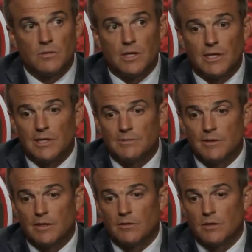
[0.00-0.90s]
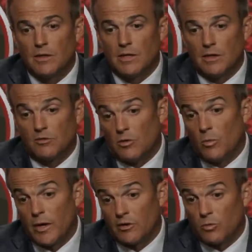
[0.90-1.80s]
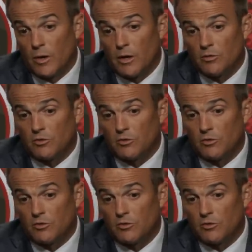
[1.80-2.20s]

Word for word: uh, in, in his own way as well.